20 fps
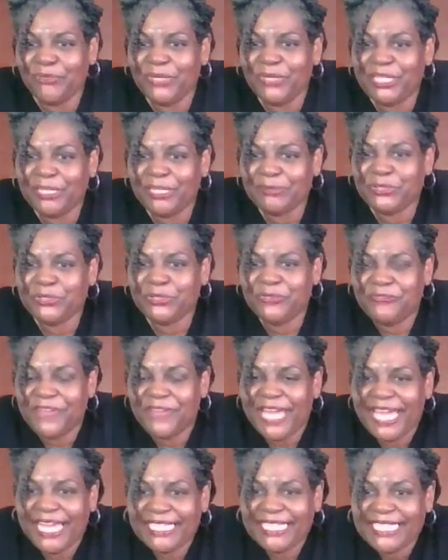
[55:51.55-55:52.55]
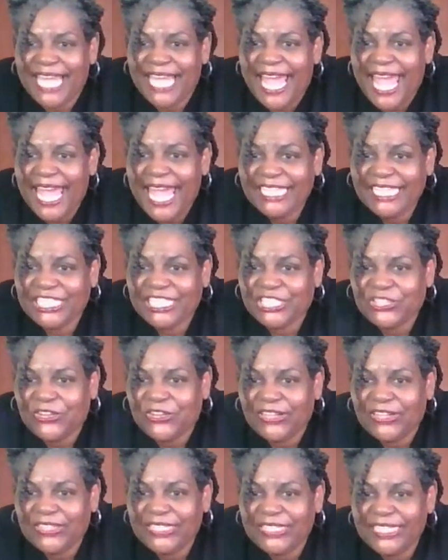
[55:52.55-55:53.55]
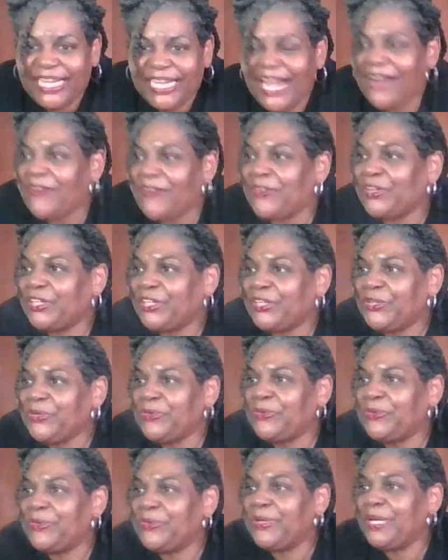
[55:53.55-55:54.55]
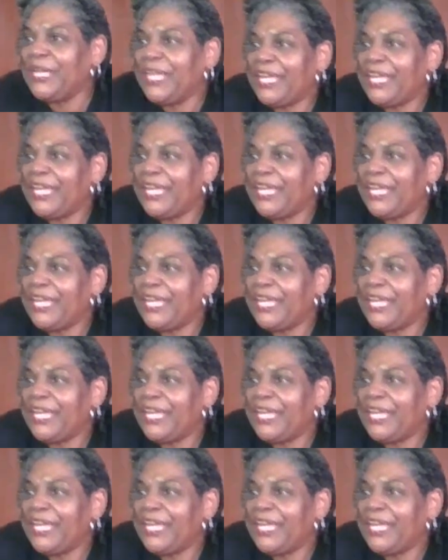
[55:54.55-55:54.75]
It went up too fast. Hey, Charlotte, how are you?